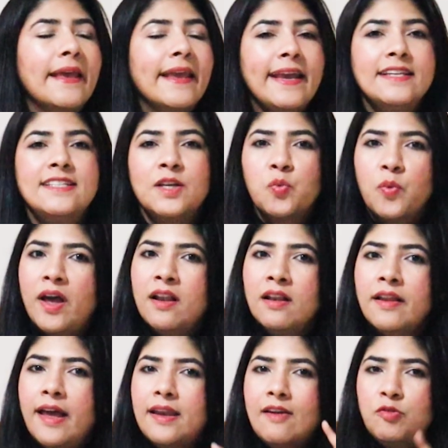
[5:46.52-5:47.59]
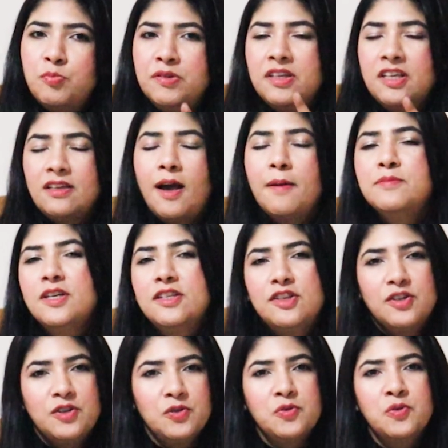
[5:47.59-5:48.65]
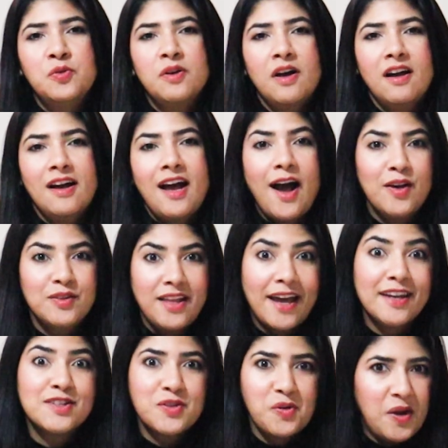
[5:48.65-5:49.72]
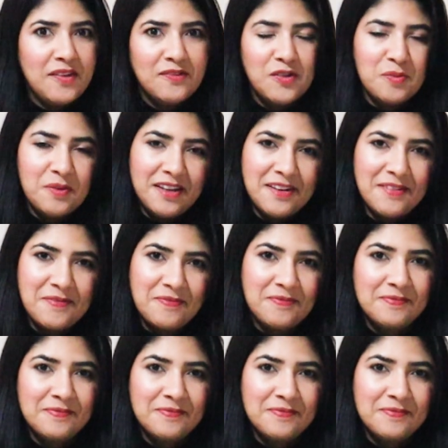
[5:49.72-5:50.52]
eating well, and I will be updating you how that is going for me.